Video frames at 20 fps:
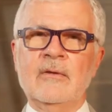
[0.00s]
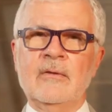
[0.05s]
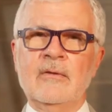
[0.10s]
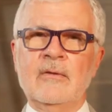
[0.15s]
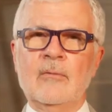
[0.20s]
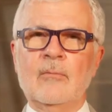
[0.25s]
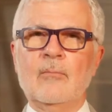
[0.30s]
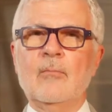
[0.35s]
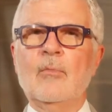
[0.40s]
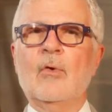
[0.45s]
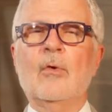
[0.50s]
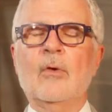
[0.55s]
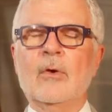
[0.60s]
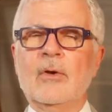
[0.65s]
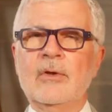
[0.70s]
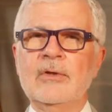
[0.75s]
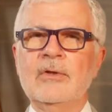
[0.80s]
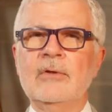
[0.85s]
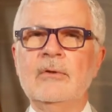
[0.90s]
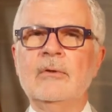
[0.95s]
The
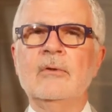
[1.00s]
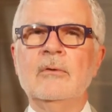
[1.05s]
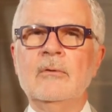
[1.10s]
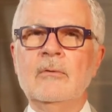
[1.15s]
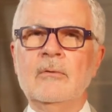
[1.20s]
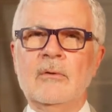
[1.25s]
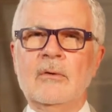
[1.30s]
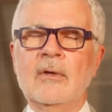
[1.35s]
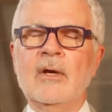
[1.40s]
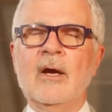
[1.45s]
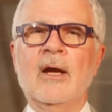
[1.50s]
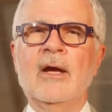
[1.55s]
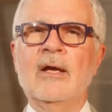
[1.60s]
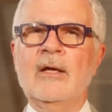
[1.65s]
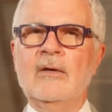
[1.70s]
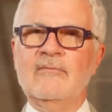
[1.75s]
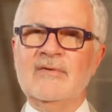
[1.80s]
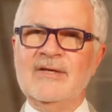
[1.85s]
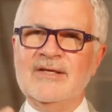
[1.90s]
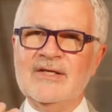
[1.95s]
more you
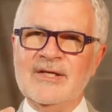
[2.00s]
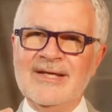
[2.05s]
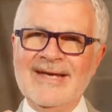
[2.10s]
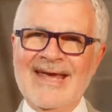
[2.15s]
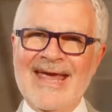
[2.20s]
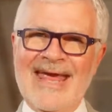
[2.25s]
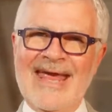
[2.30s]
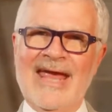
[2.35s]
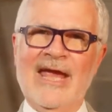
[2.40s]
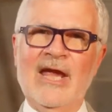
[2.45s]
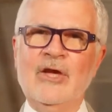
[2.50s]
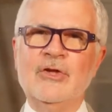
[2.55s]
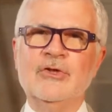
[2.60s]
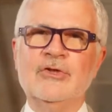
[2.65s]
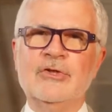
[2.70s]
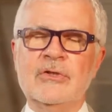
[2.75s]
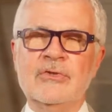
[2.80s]
kind of engage